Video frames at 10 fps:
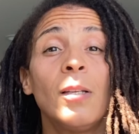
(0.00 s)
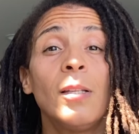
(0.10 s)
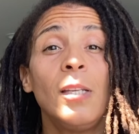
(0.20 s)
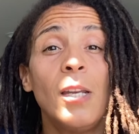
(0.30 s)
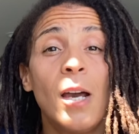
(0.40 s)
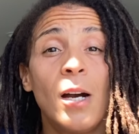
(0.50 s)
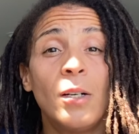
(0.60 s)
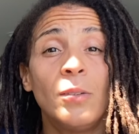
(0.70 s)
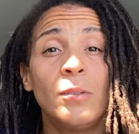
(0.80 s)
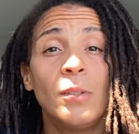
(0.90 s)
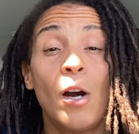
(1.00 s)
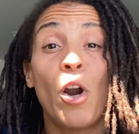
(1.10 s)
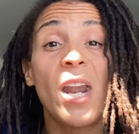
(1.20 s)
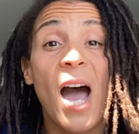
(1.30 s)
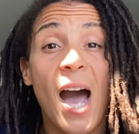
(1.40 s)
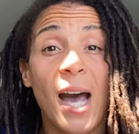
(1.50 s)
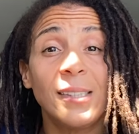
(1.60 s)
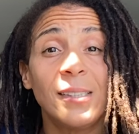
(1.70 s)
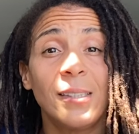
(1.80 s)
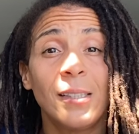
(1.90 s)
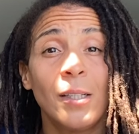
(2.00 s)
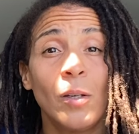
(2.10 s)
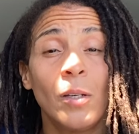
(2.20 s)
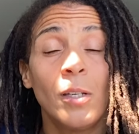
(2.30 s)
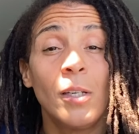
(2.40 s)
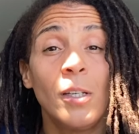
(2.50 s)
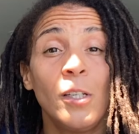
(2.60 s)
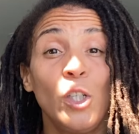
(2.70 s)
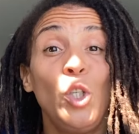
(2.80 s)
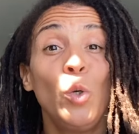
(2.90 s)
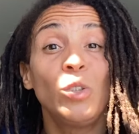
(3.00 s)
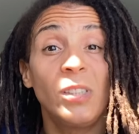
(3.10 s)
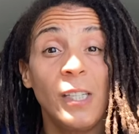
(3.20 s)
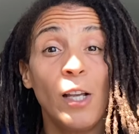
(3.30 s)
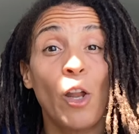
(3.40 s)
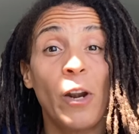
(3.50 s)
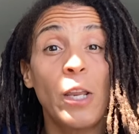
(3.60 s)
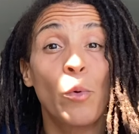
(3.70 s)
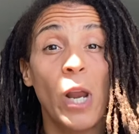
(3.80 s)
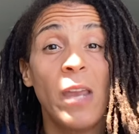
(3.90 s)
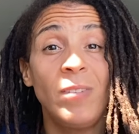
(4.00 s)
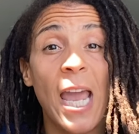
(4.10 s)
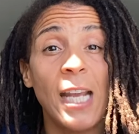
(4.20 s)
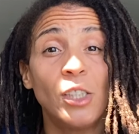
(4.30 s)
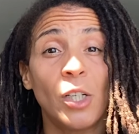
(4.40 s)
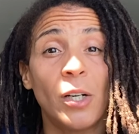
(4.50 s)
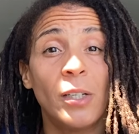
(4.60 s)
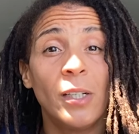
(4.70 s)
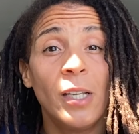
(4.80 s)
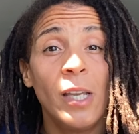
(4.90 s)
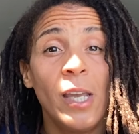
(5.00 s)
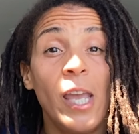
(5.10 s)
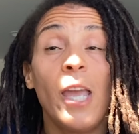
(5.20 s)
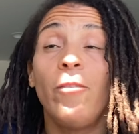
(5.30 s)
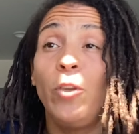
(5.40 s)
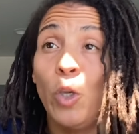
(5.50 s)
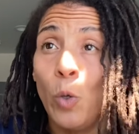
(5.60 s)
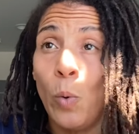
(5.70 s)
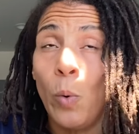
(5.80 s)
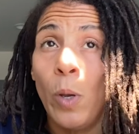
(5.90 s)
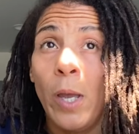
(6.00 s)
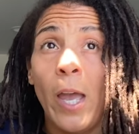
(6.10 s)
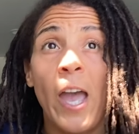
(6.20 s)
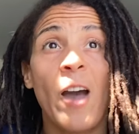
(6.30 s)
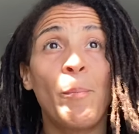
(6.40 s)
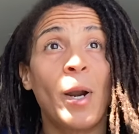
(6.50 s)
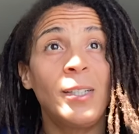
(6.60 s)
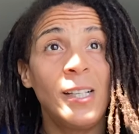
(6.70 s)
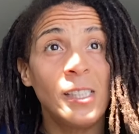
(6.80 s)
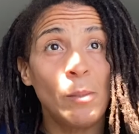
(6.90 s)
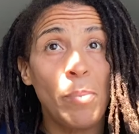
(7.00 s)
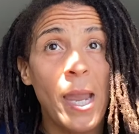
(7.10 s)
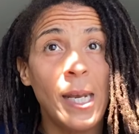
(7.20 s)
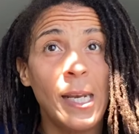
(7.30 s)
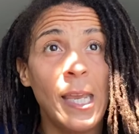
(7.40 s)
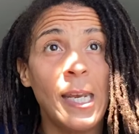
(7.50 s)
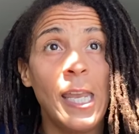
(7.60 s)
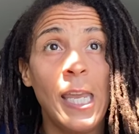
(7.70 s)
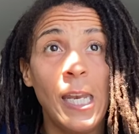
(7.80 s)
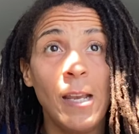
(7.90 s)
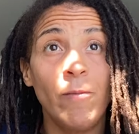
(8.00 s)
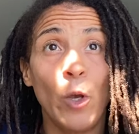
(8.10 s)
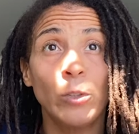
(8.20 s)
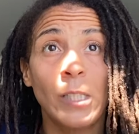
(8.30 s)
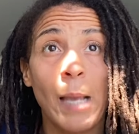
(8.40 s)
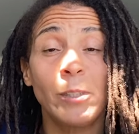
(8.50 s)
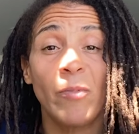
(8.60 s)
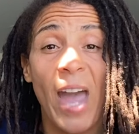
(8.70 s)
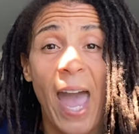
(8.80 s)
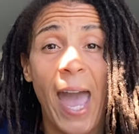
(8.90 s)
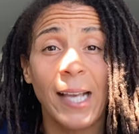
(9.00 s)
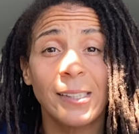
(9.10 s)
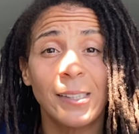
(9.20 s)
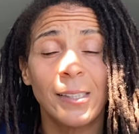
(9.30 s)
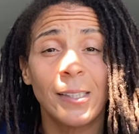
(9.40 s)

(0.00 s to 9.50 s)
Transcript: you know, or not you still are in grave danger. If you have participated in any of those types of acts,